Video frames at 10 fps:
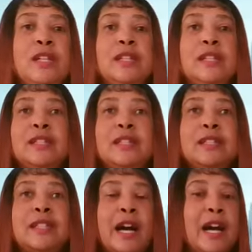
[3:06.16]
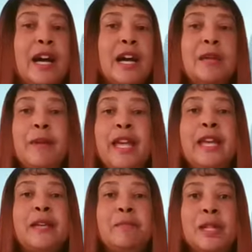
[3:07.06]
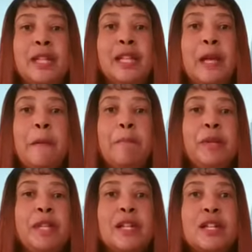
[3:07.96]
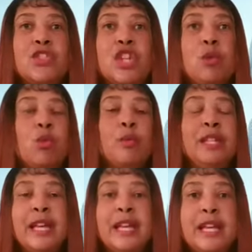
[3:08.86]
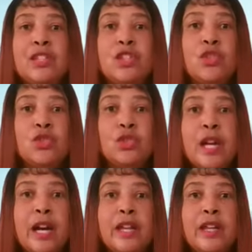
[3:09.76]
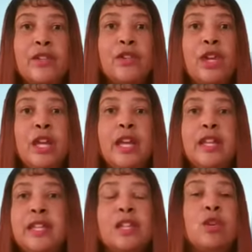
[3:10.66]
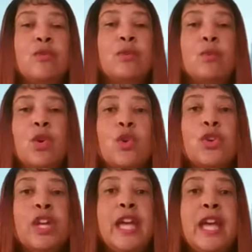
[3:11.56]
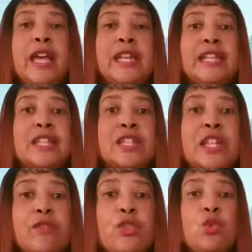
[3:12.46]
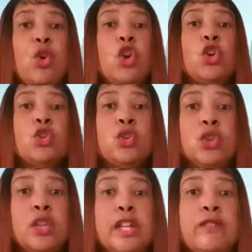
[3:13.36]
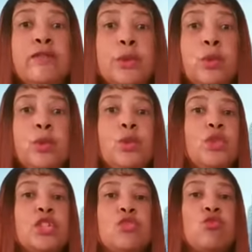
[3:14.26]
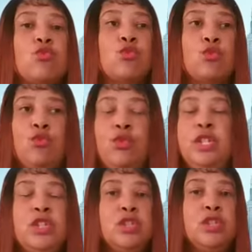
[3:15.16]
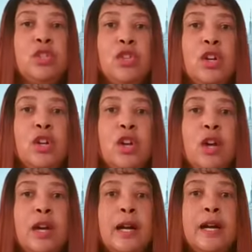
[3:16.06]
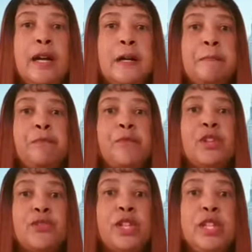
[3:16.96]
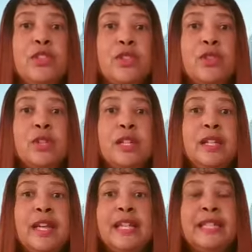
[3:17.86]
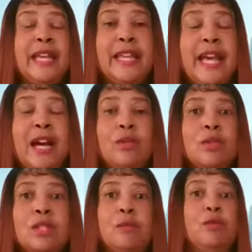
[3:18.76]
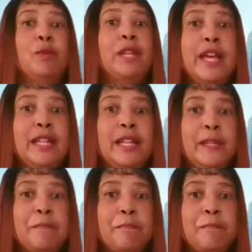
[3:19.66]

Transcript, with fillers: yeah, time and money, because there will be days that you're tired and you get home from work, and instead of you cooking food, you can just reach into the uh, freezer and take out some spaghetti.